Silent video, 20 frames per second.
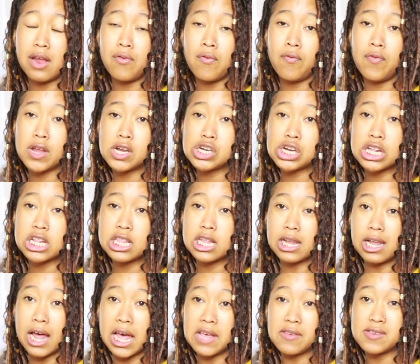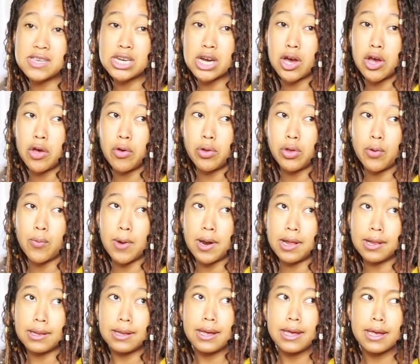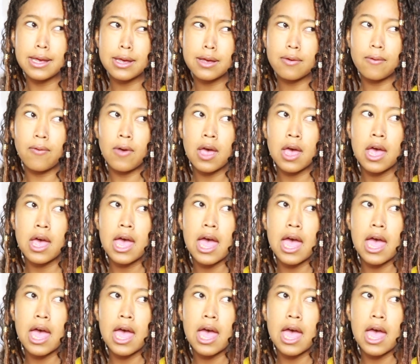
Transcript: Envision the lifestyle you want to live.